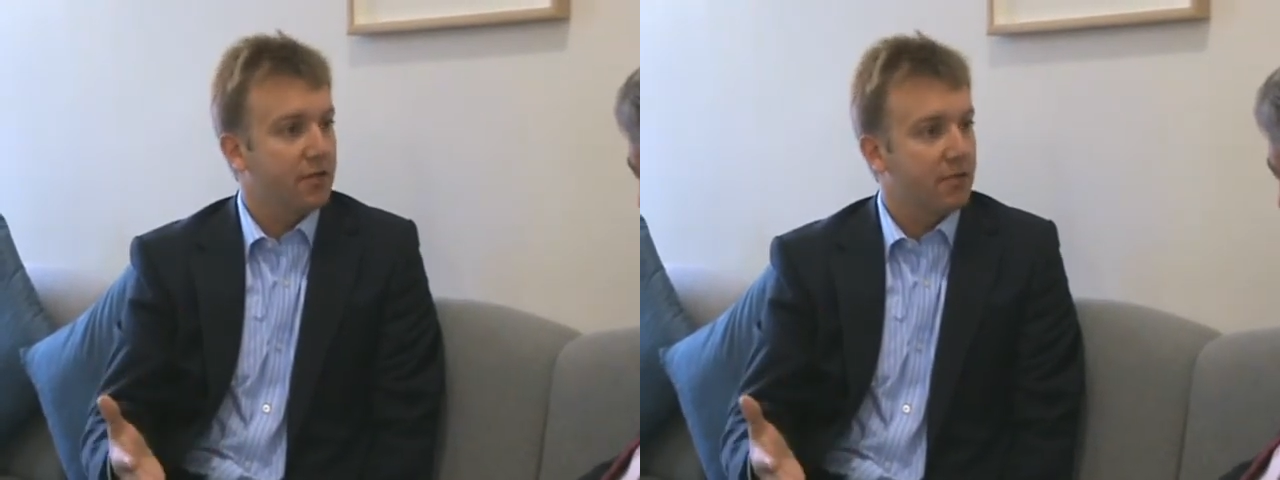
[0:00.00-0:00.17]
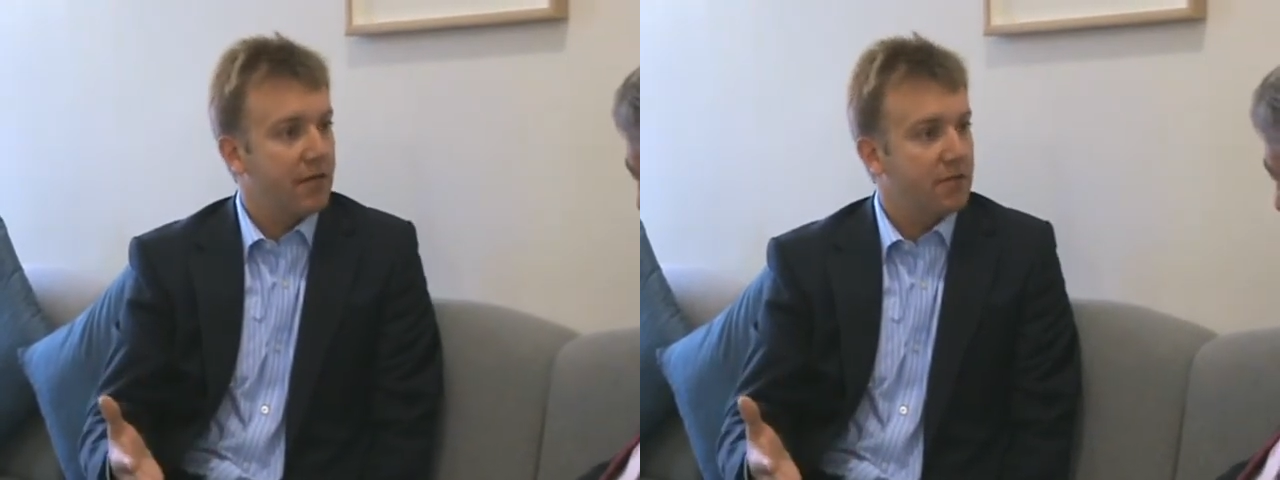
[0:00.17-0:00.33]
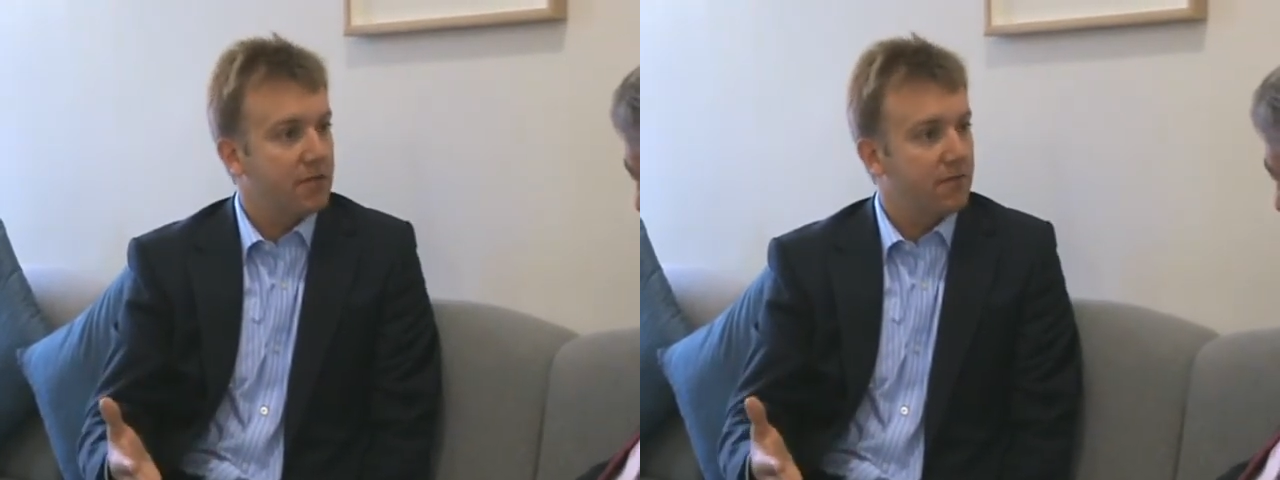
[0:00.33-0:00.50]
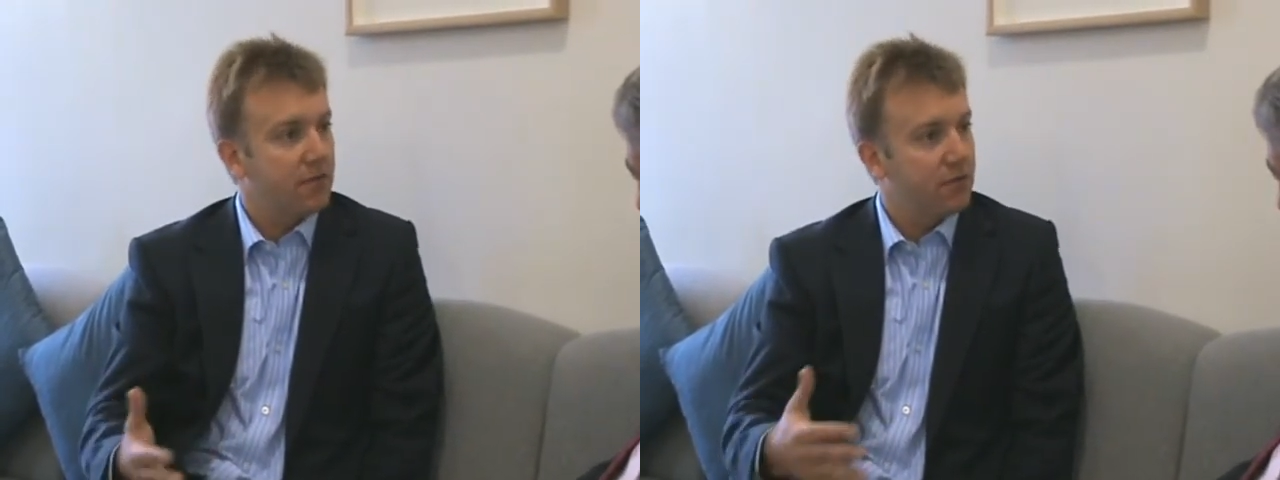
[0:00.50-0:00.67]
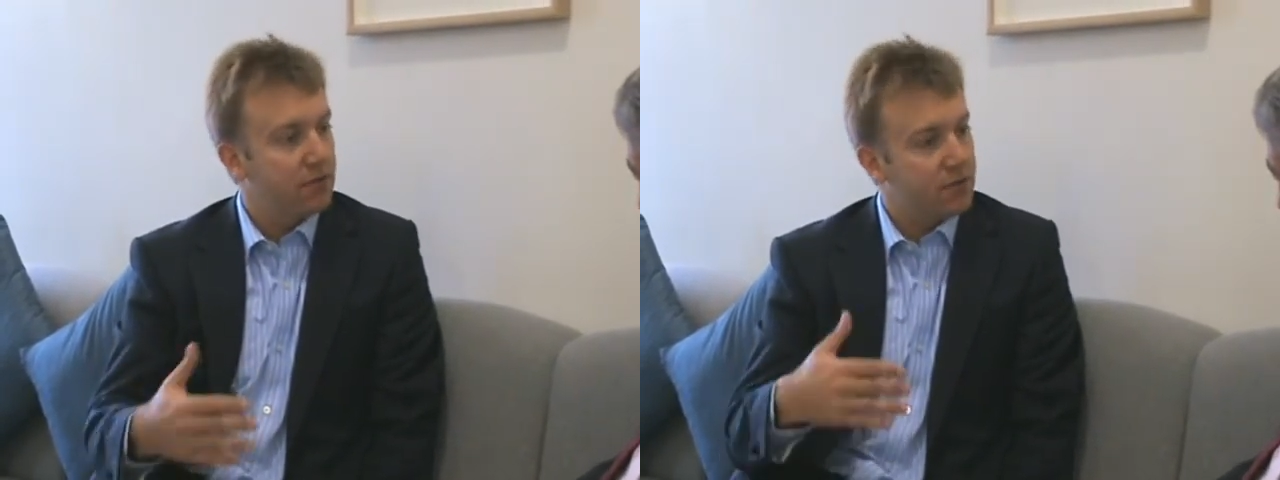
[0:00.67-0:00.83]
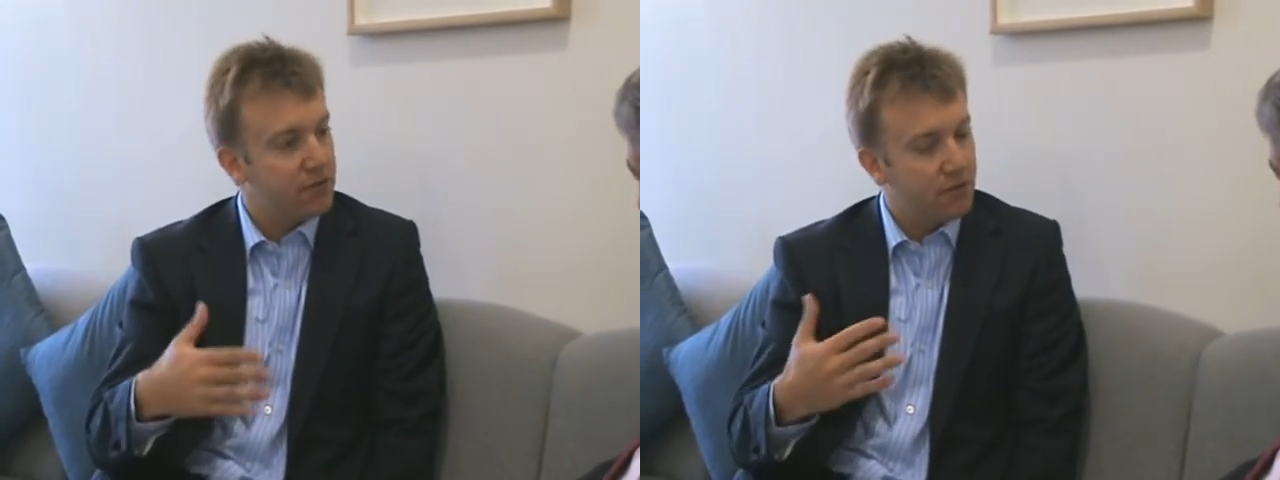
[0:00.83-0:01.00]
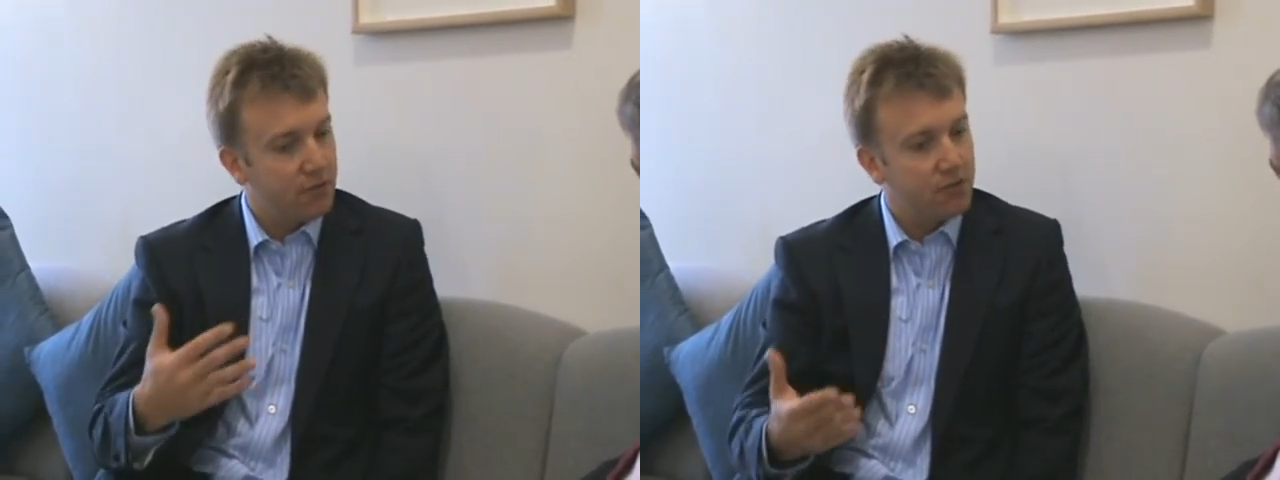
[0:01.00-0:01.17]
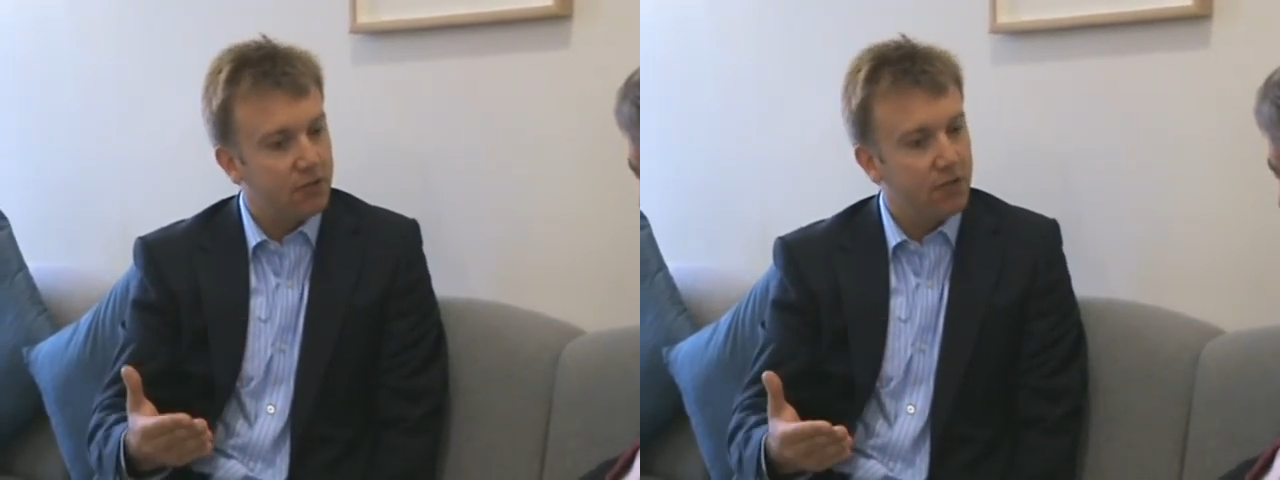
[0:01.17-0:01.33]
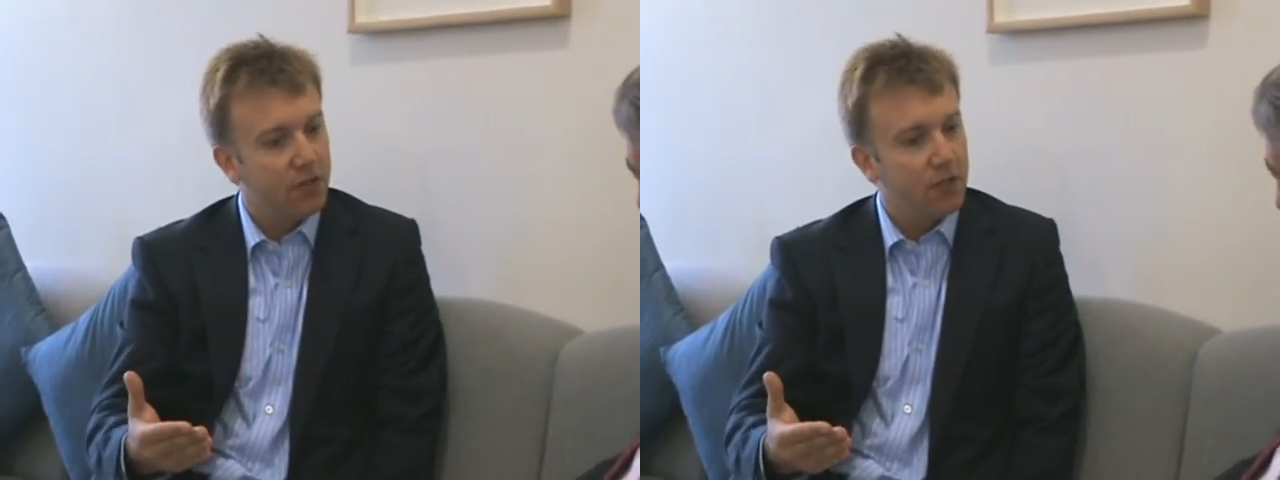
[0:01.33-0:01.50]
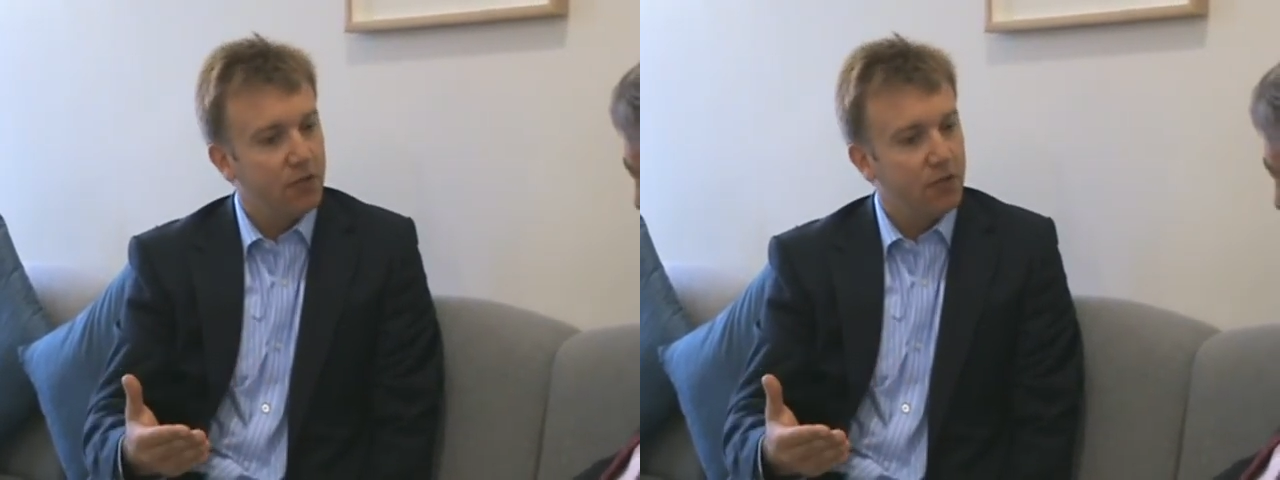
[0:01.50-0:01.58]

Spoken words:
aggressive and the surgeon